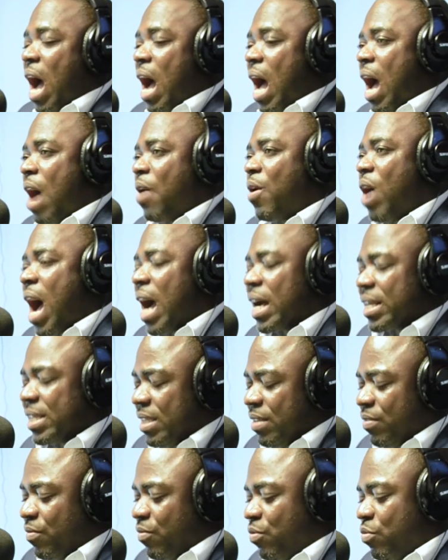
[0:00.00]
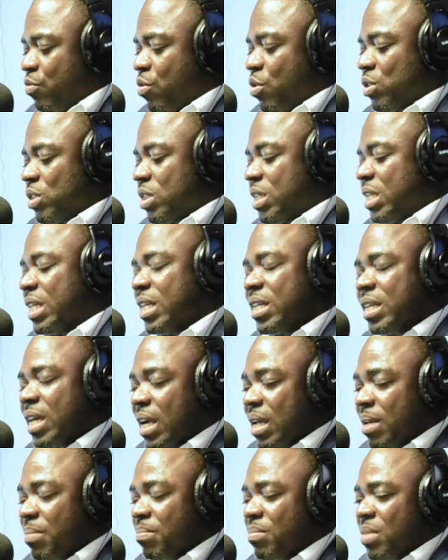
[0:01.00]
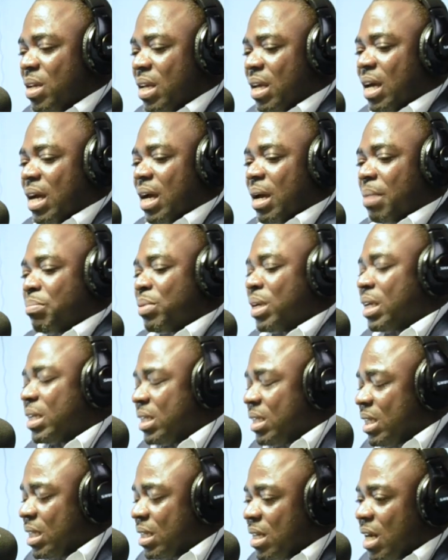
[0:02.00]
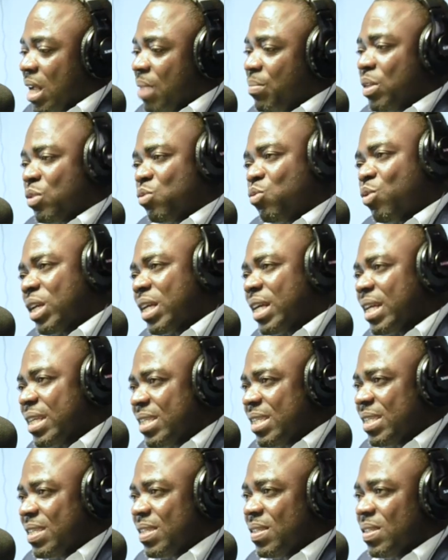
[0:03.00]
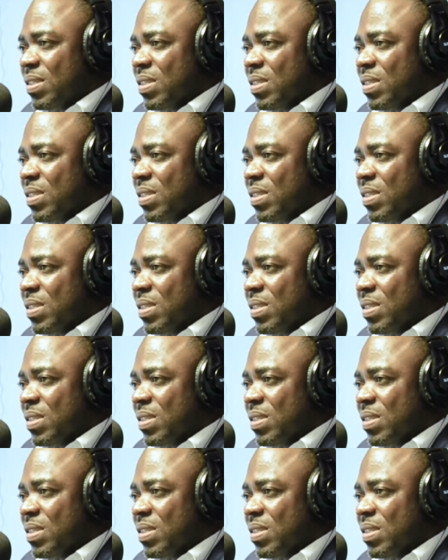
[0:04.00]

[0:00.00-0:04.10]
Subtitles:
How active was D-Cryme, brand D-Cryme in 2018